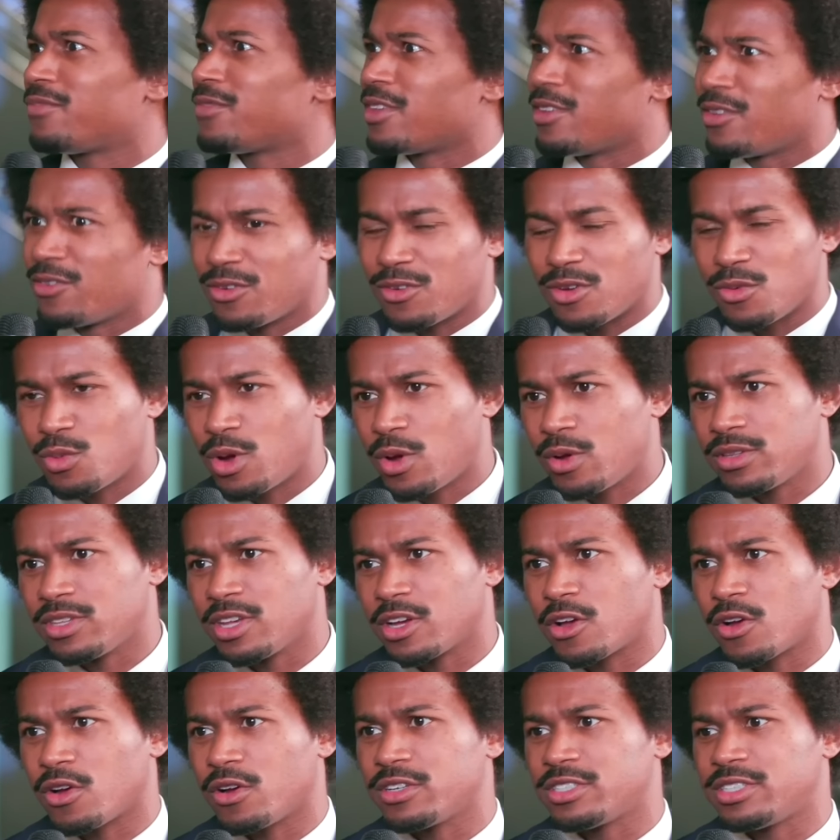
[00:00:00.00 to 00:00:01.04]
uh,
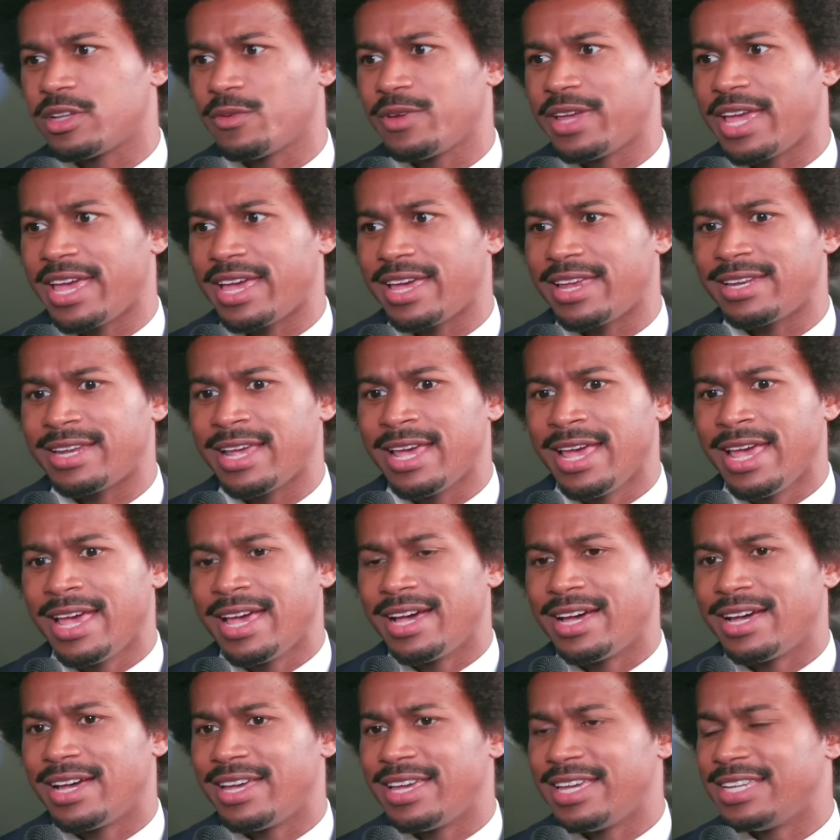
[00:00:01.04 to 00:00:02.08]
the courage that we had
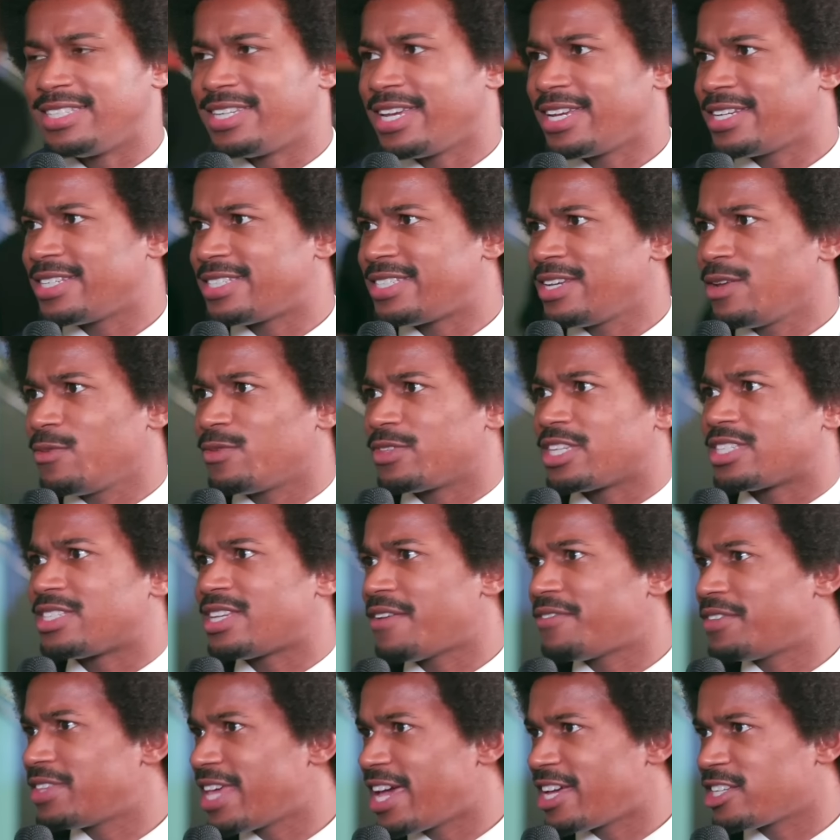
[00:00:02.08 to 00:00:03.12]
uh, in Tennessee with the
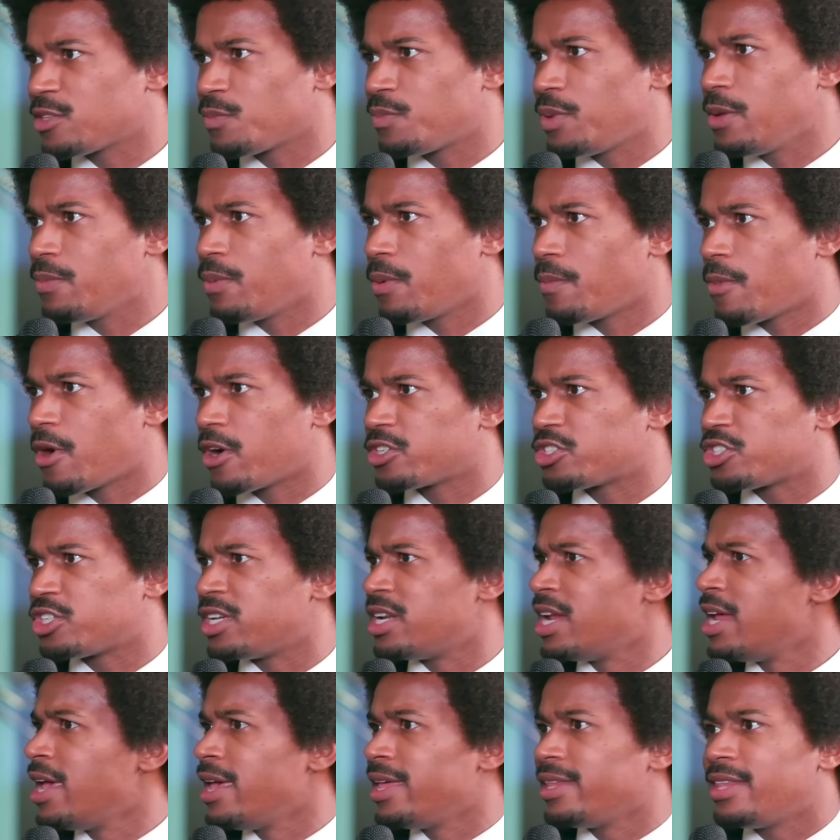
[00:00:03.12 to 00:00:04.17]
7,000 people marching.
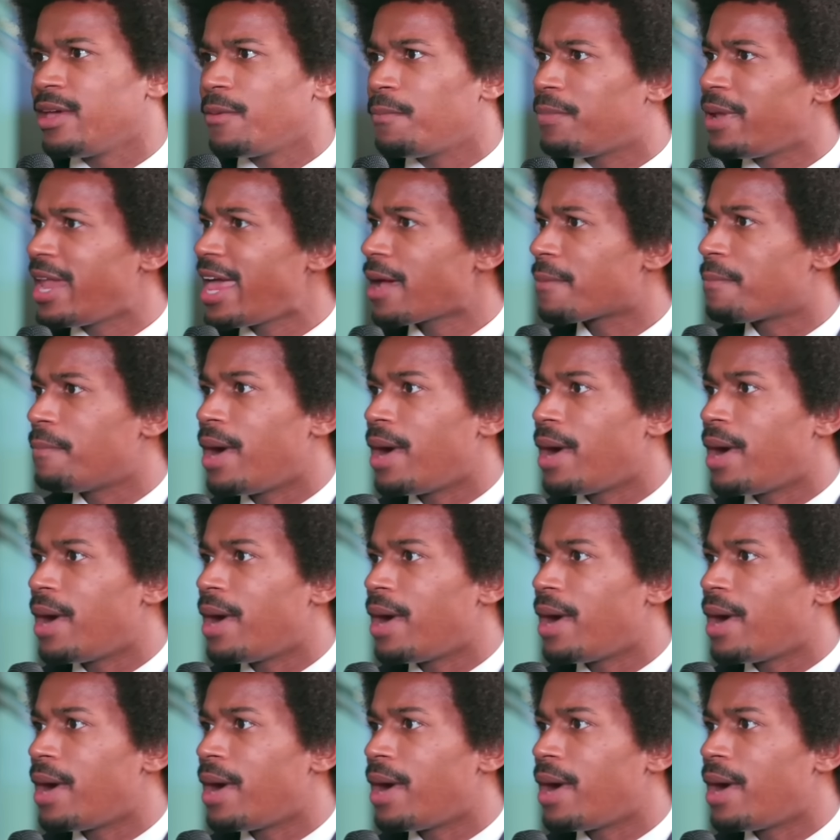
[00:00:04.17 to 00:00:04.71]
That black